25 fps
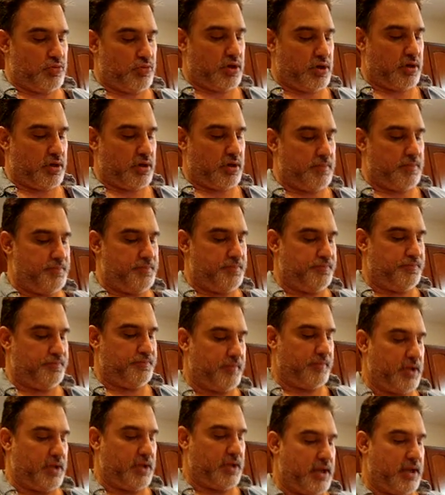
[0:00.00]
water,
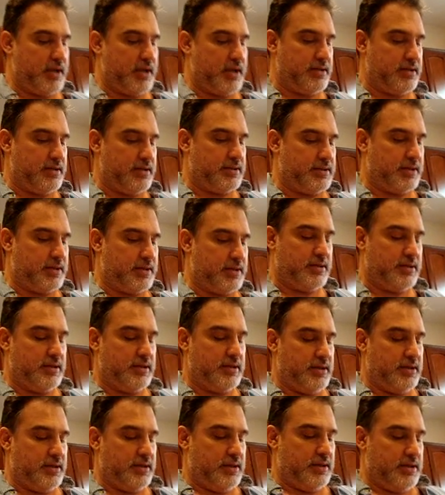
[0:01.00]
and
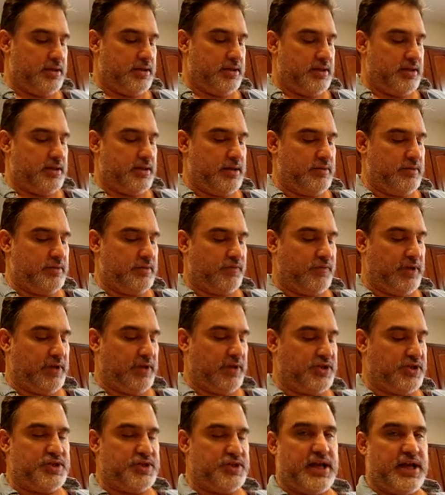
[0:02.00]
it
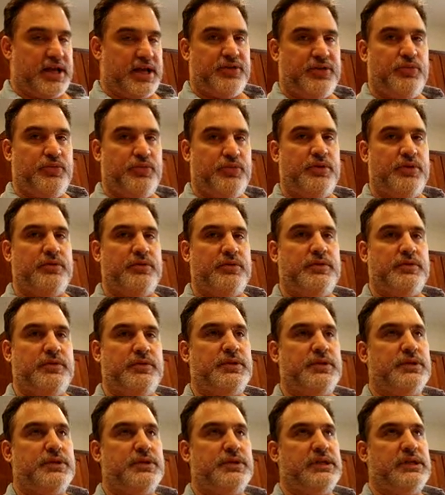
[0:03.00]
flushes out the
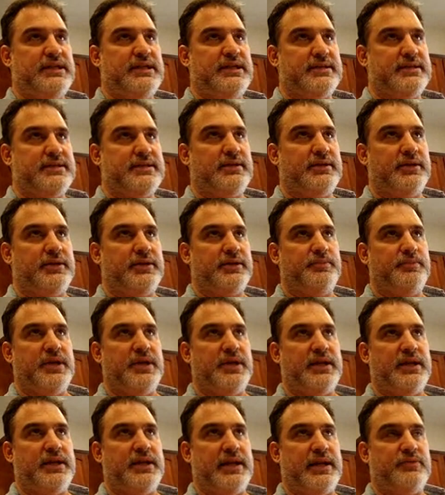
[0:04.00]
wound, cleans it a little
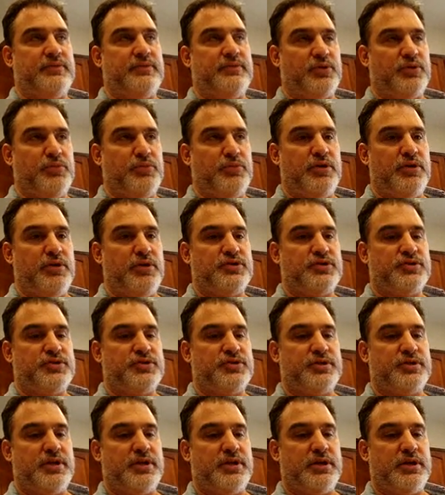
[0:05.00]
bit, and promotes
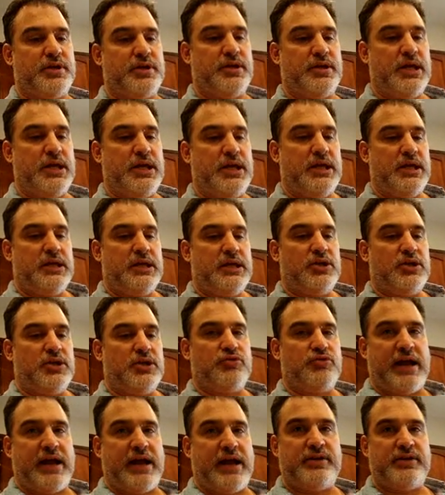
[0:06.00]
the
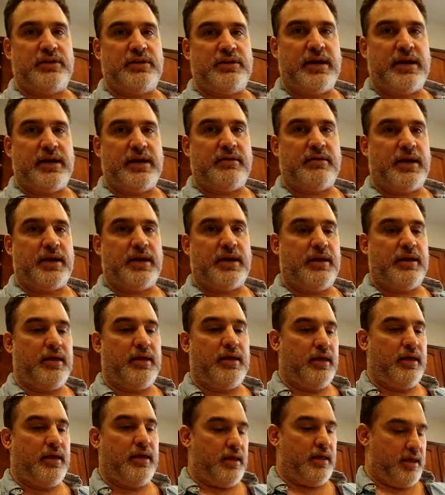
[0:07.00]
granularity.
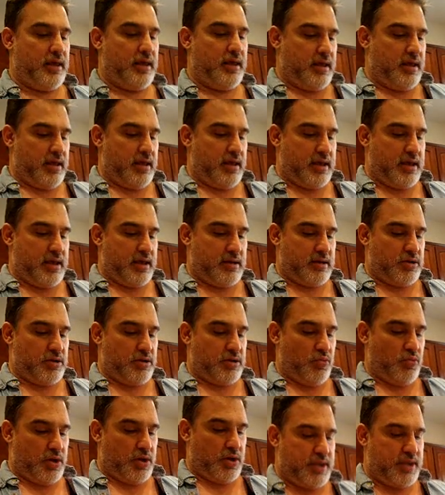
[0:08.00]
And
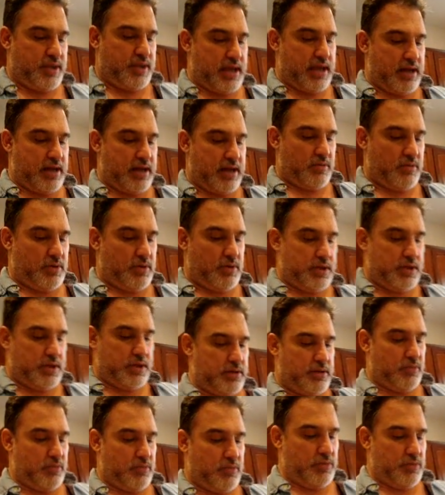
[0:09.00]
you want that when
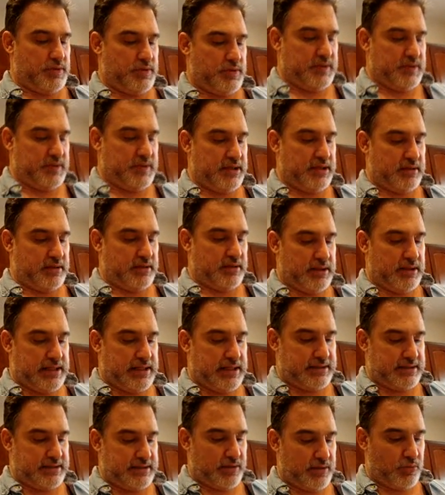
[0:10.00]
the wound is healing.
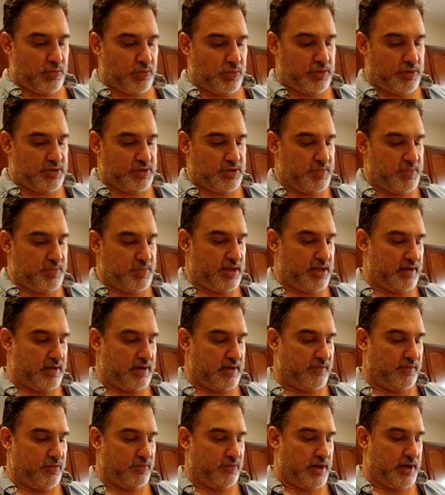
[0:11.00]
That's not a wound that's big
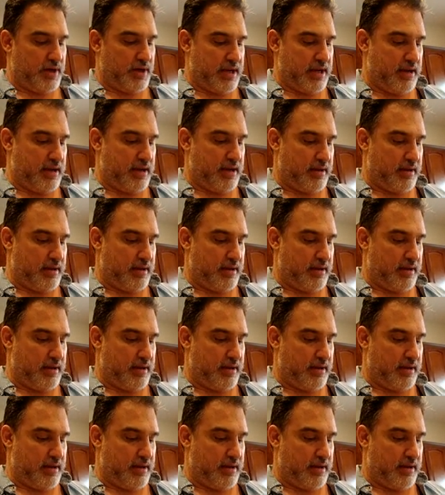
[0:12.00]
enough for